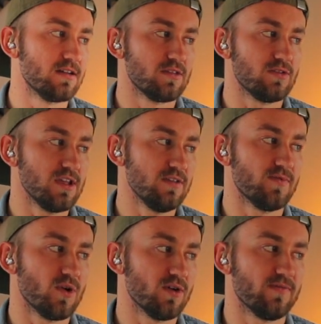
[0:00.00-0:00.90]
3,
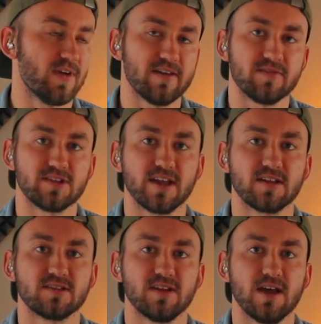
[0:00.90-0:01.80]
4, 5, 6,
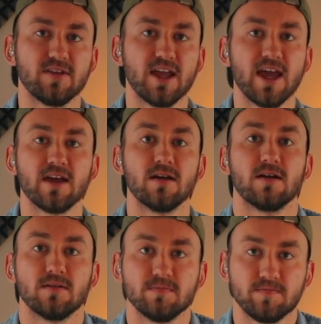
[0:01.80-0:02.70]
7, 8.
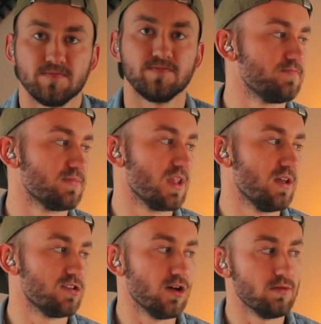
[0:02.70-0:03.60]

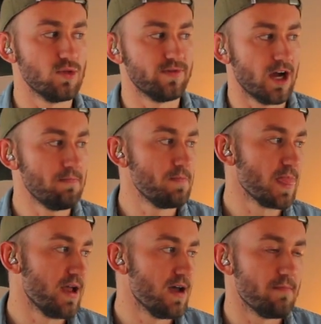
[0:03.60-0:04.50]
So, moving on.
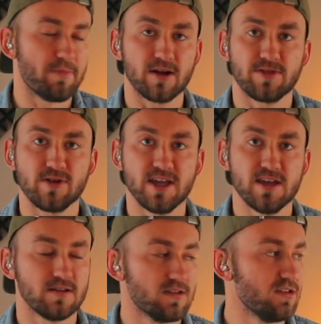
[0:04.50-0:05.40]
Bar 3,
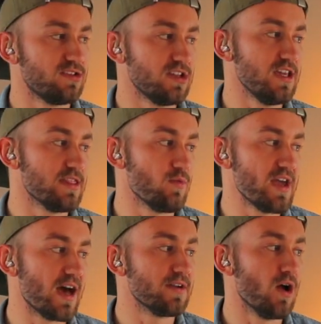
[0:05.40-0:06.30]
you see that we
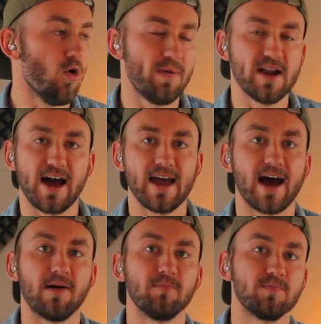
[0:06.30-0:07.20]
have an open
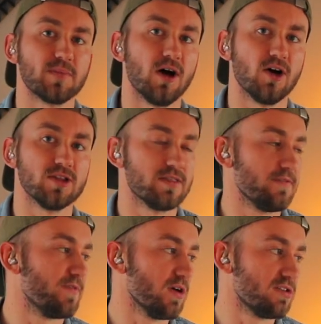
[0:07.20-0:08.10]
hi-hat on the
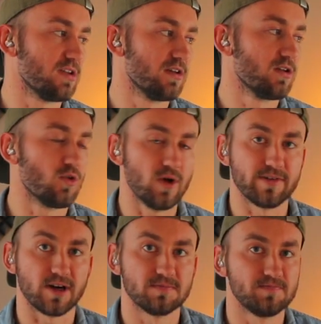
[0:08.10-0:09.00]
first quaver.
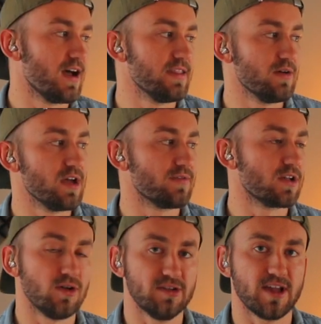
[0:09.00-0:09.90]
And then we have a
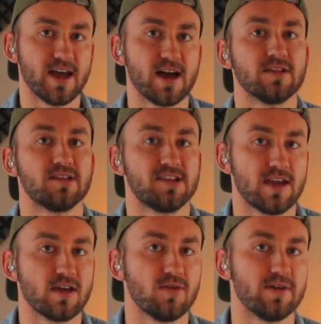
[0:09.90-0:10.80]
closed hi-hat on the
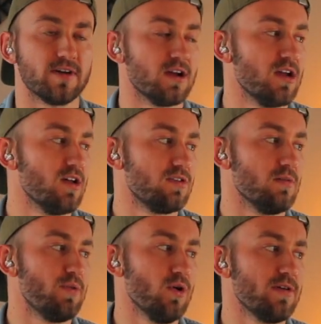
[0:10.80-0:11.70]
second quaver. So
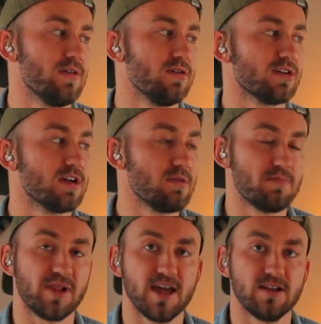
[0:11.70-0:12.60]
both of those are going to be
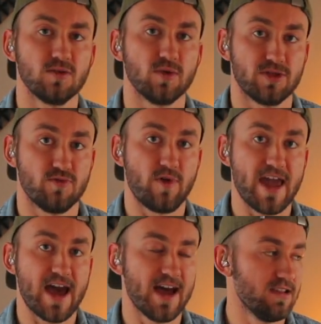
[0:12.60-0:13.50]
played with your right
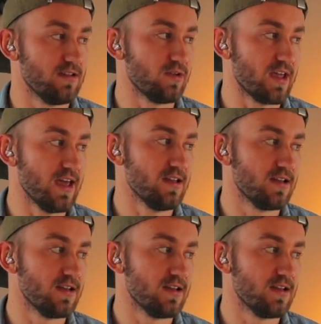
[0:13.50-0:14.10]
hand, okay?